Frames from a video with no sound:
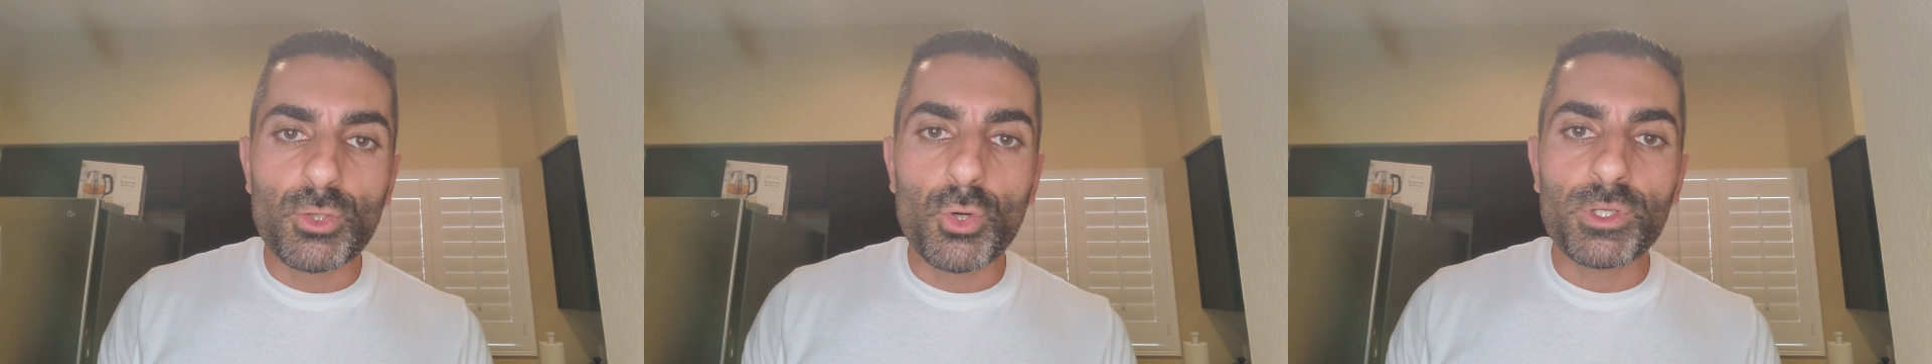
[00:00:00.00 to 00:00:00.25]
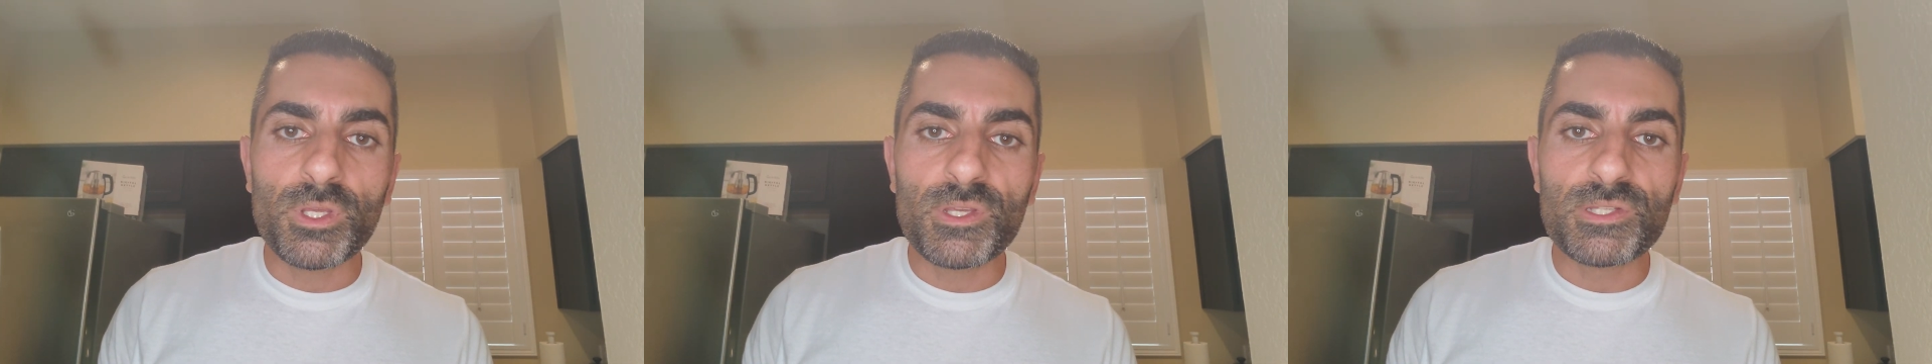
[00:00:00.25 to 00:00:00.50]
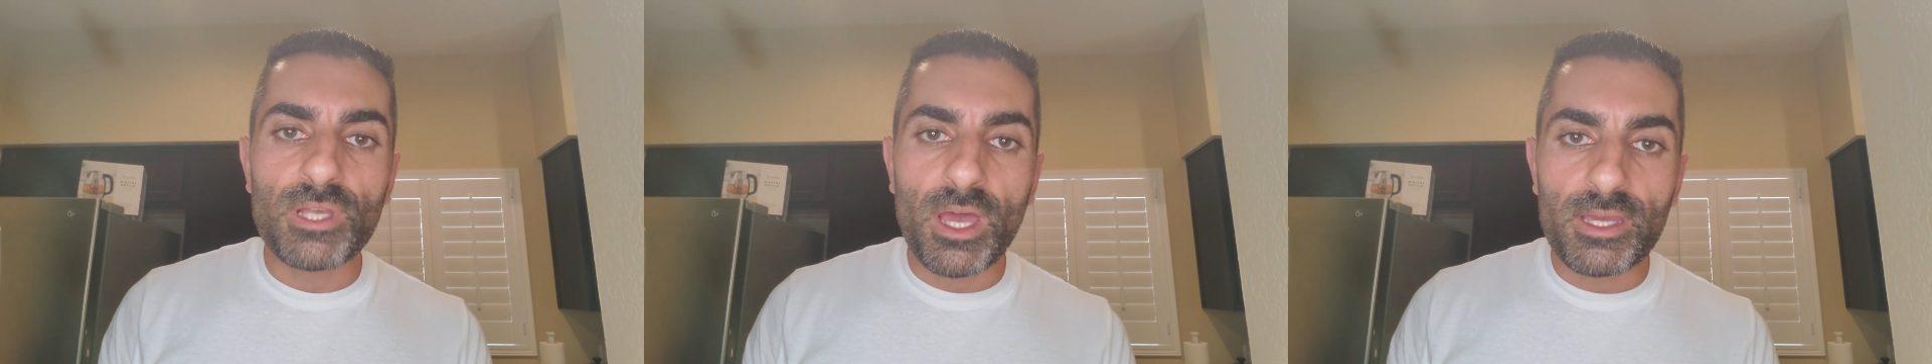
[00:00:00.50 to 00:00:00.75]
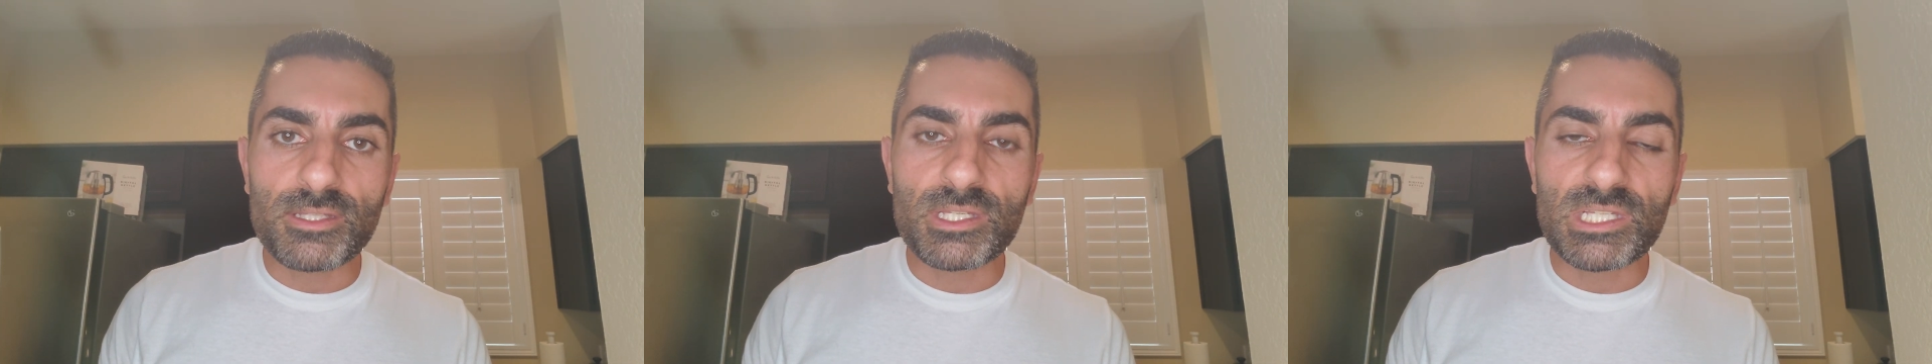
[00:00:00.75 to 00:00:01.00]
cooking
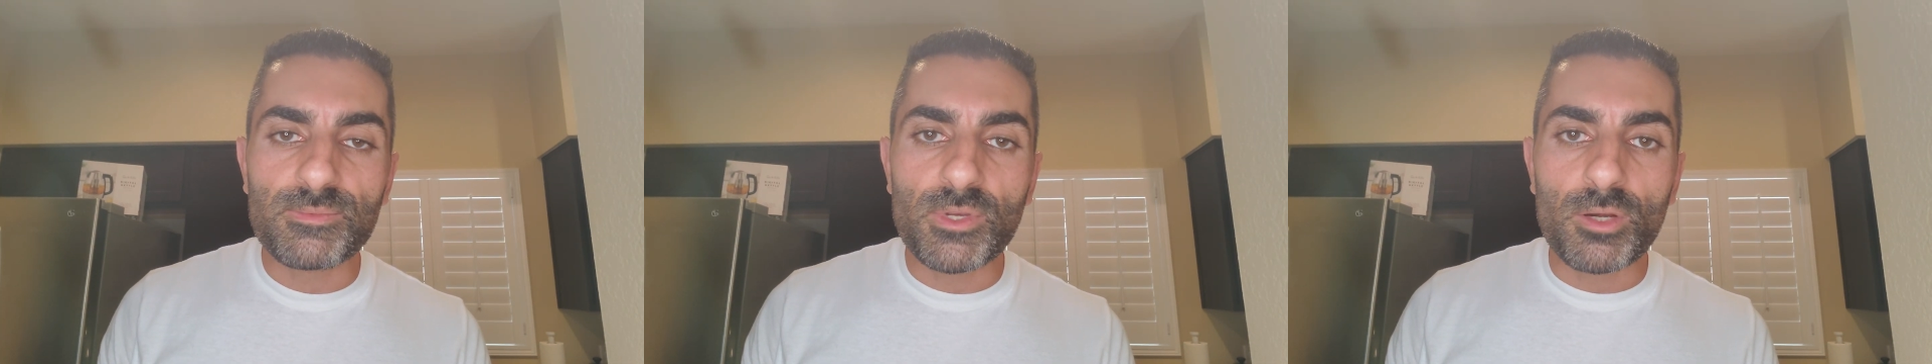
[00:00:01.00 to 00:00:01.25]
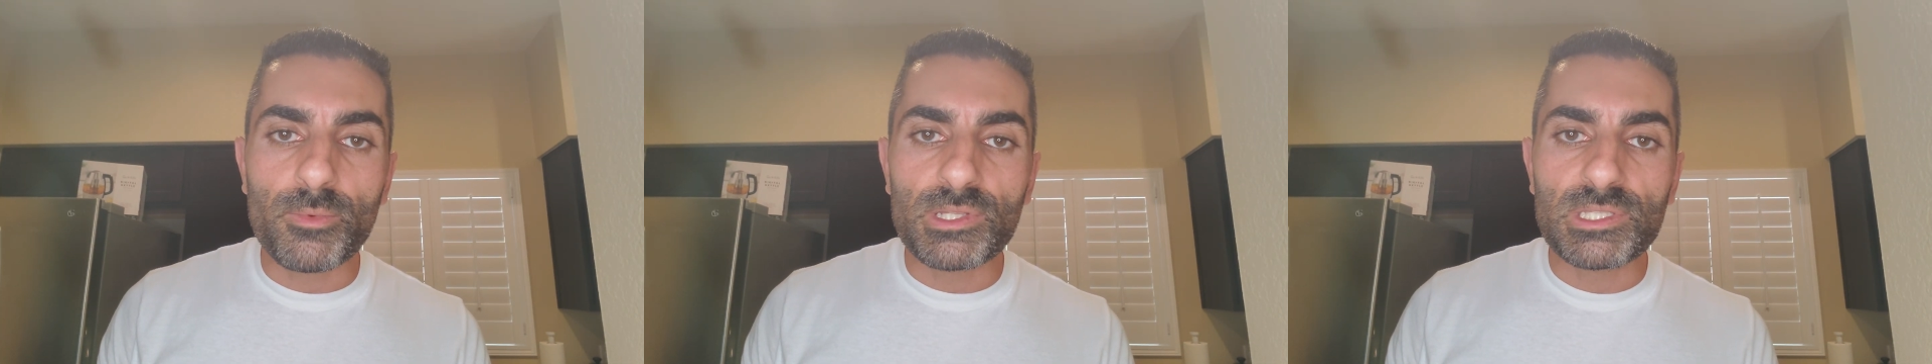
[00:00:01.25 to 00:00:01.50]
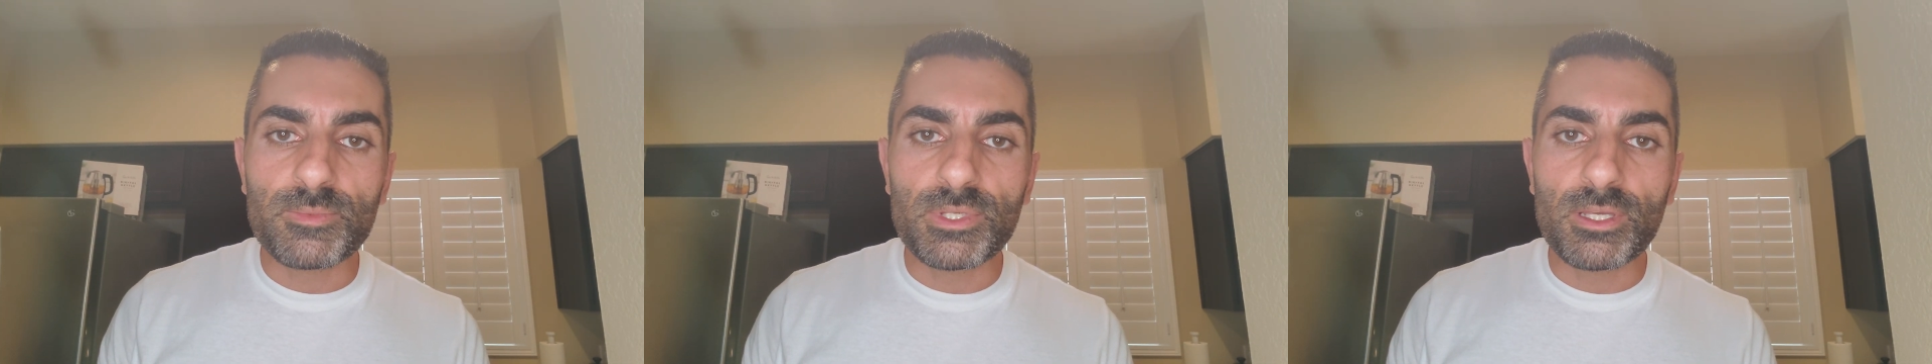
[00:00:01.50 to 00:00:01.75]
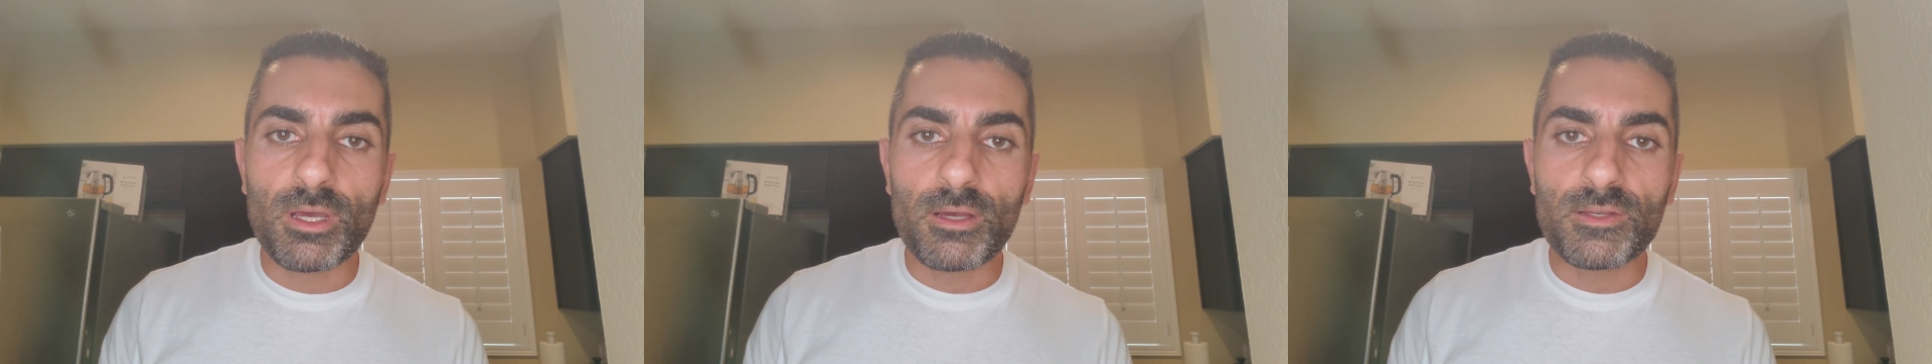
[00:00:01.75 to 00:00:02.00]
science experiments
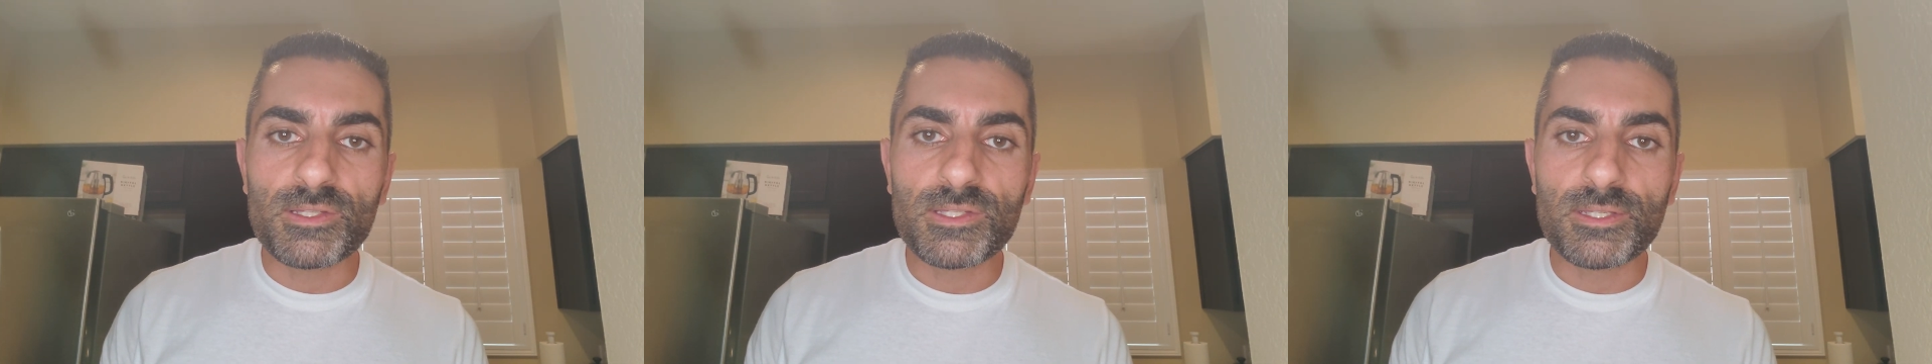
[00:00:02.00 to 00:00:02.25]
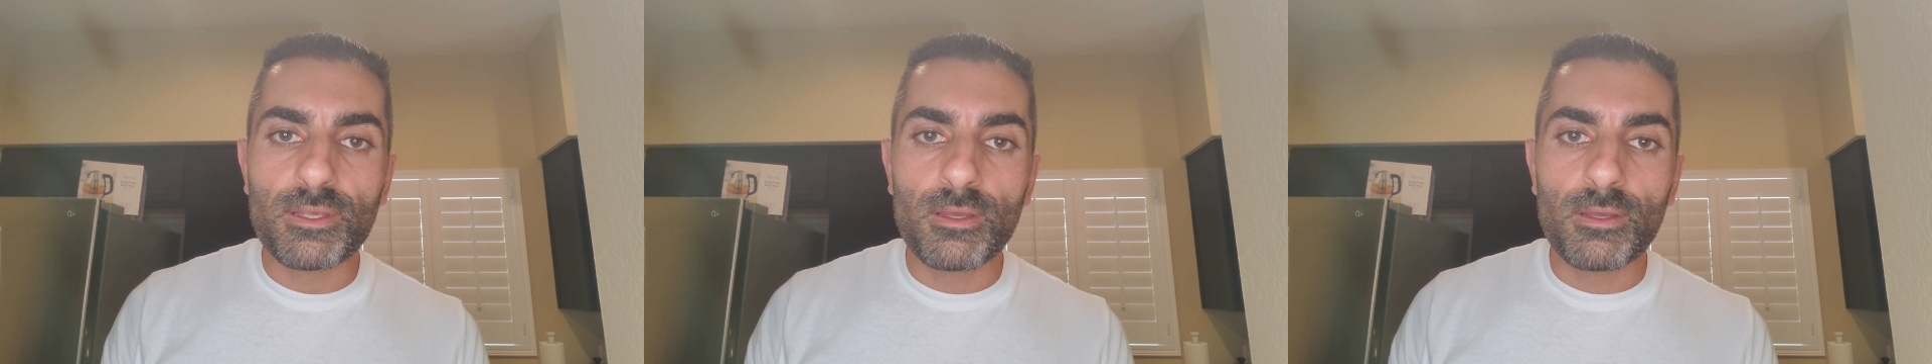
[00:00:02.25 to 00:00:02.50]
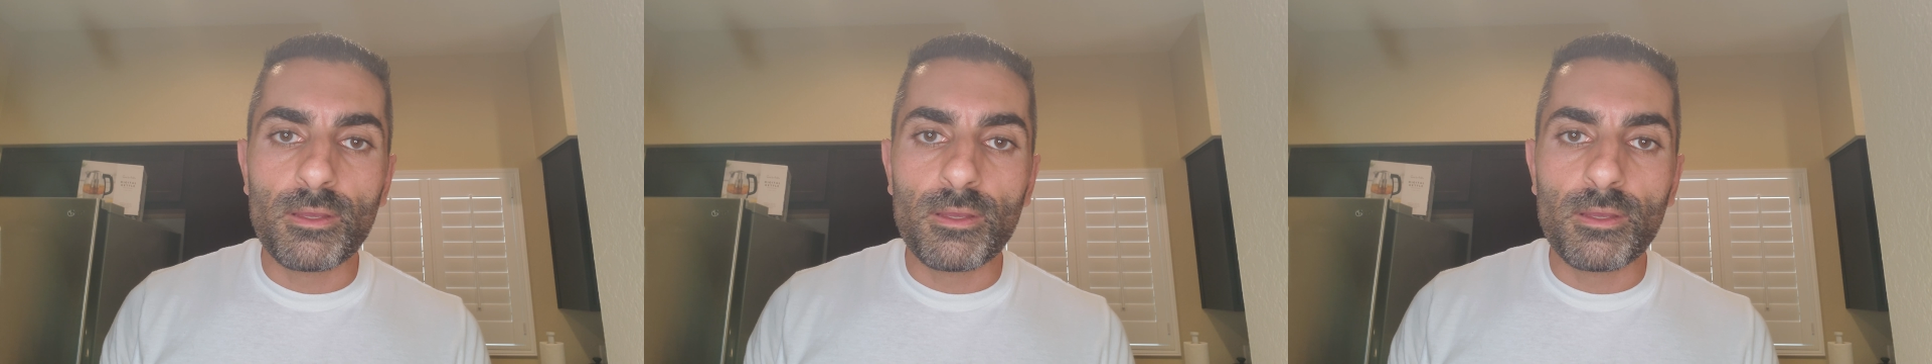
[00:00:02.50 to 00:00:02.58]
because